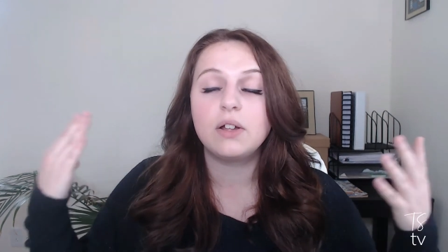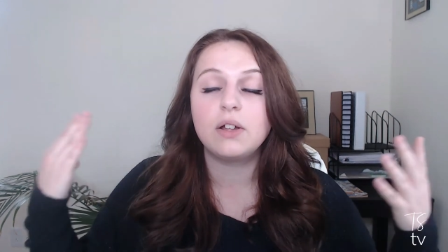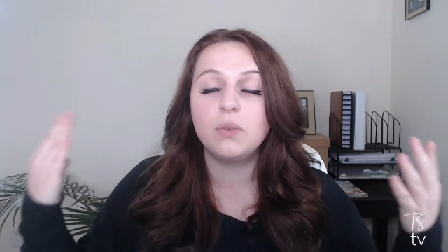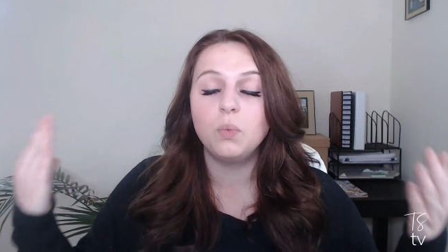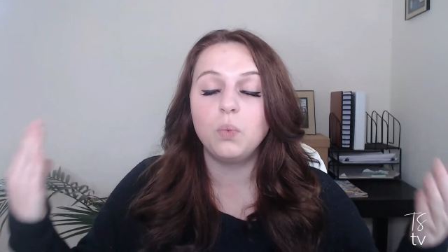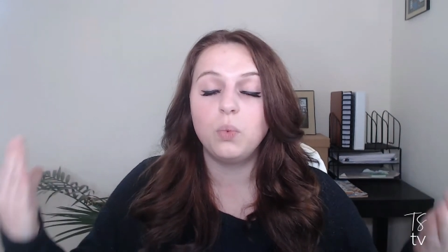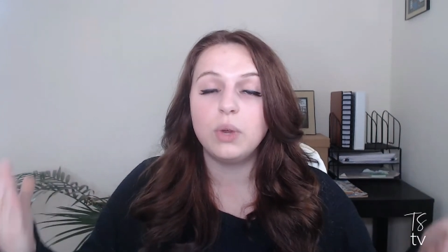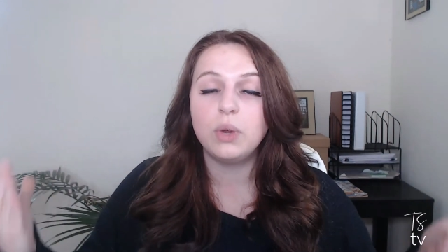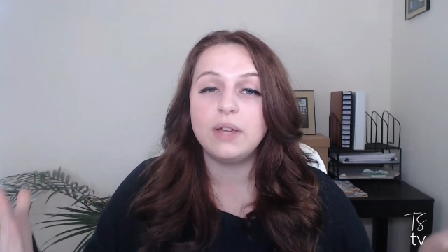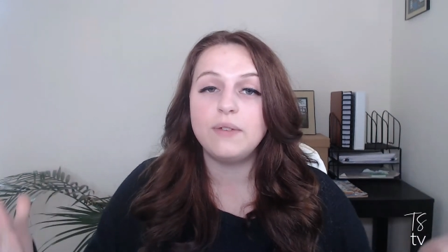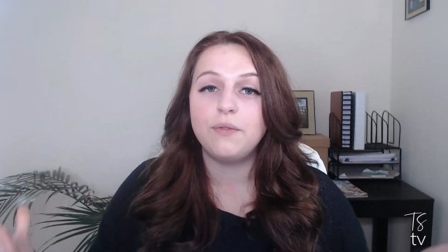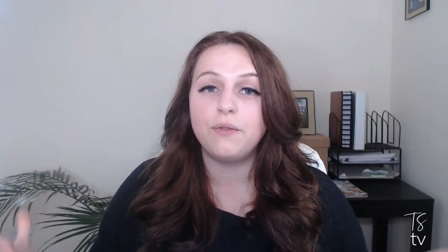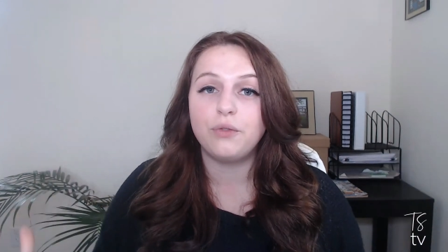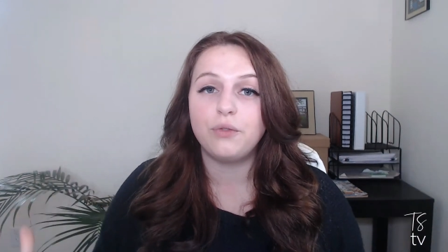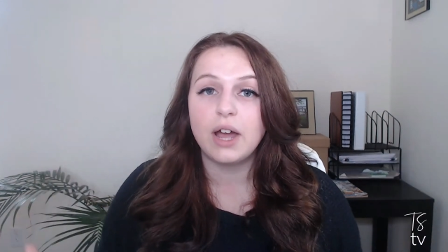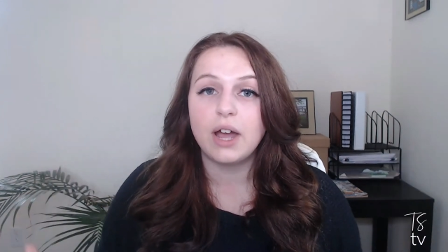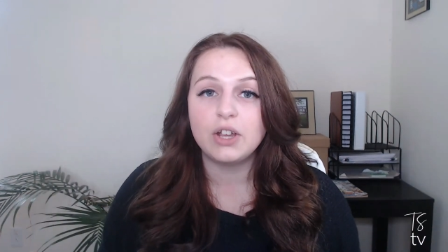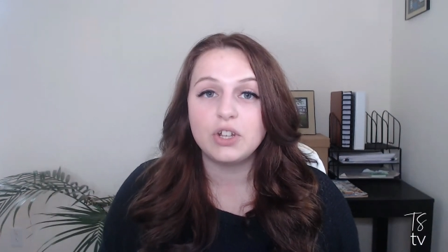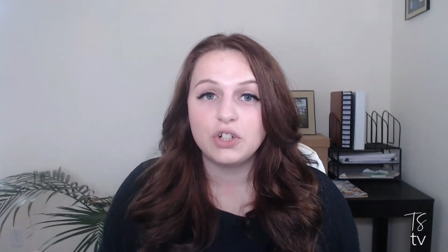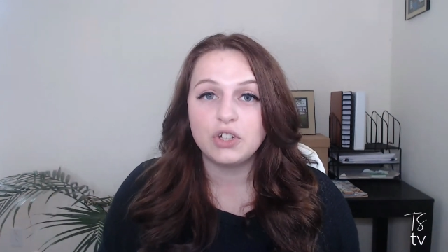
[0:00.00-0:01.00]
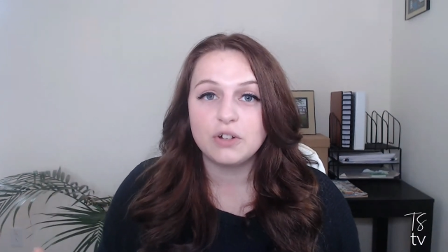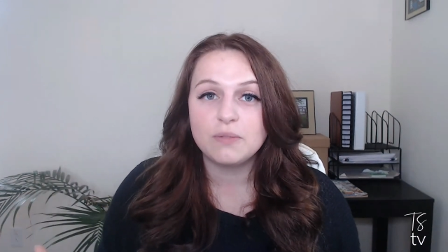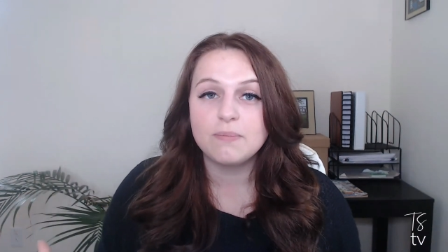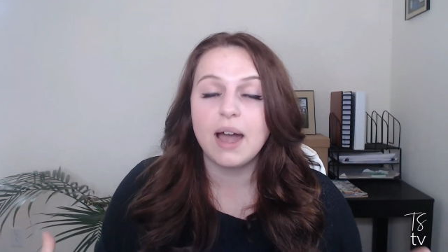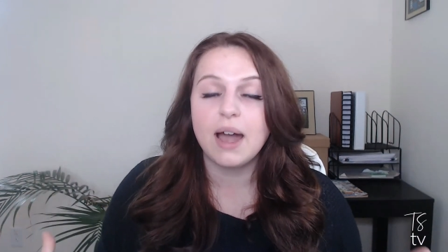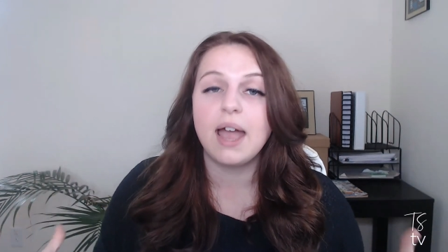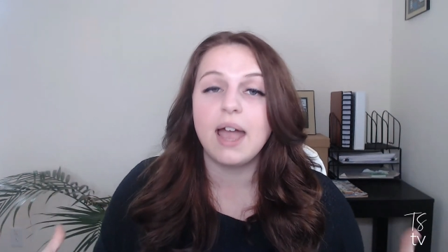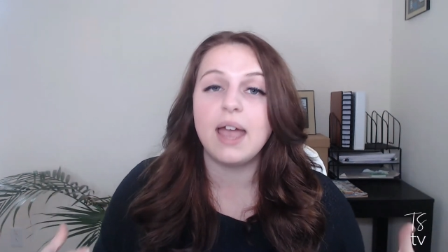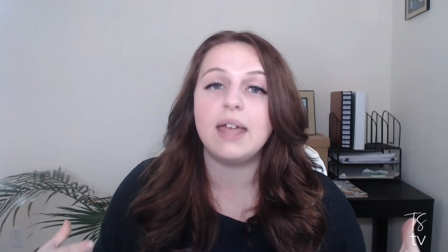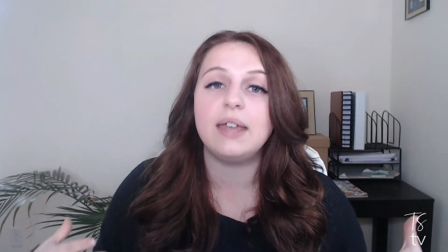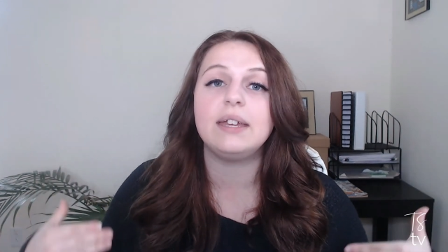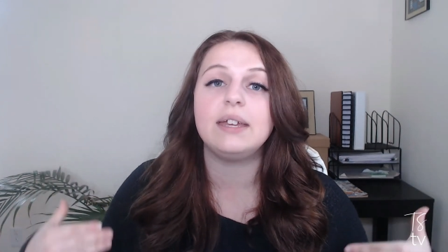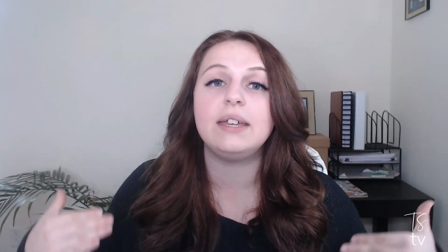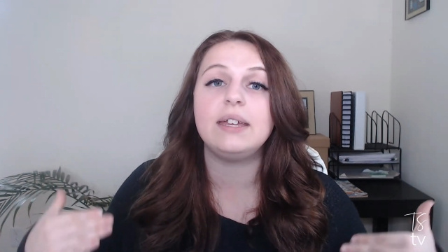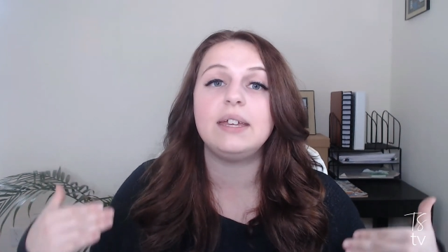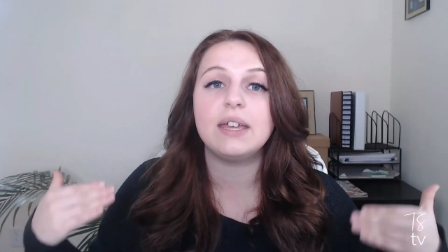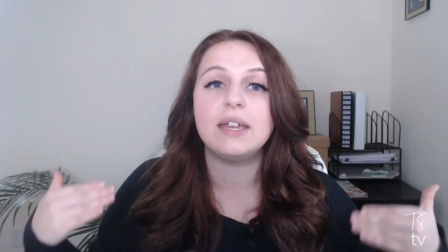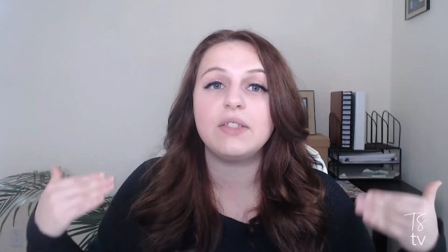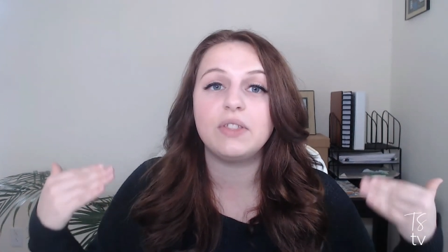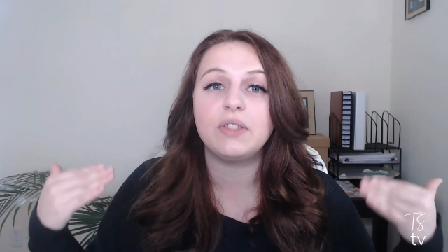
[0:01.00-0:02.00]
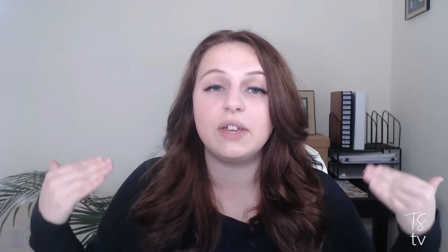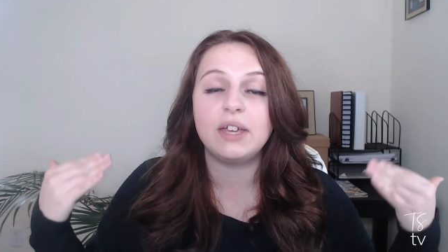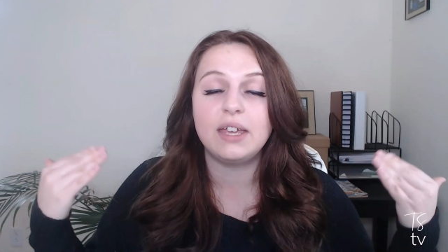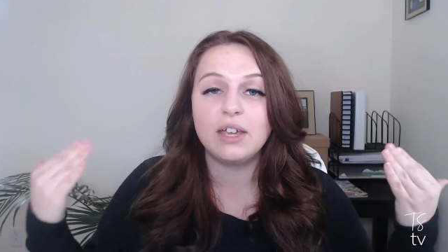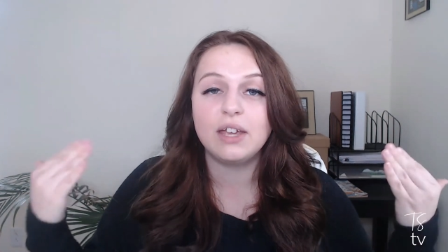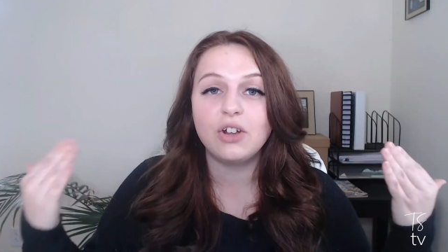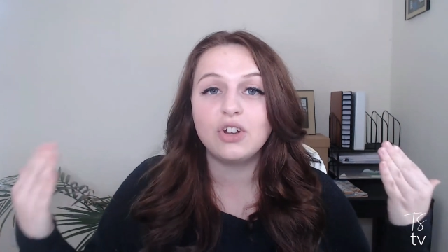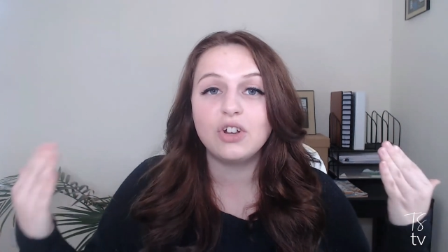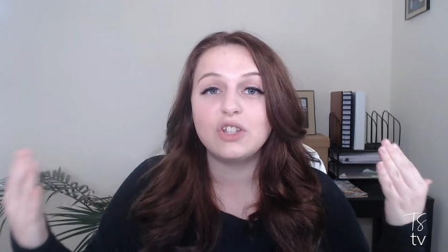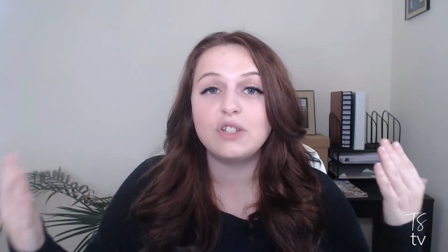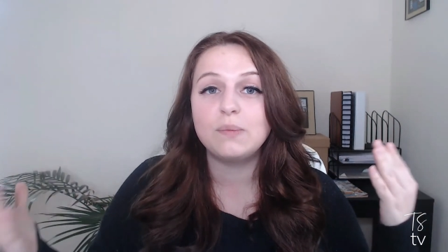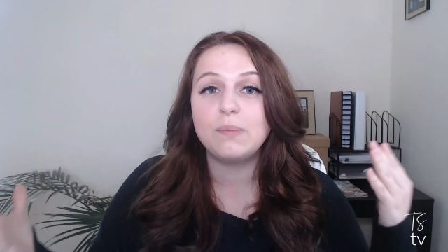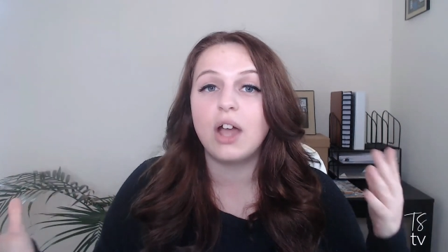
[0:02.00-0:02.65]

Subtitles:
refresh your mind and get the gears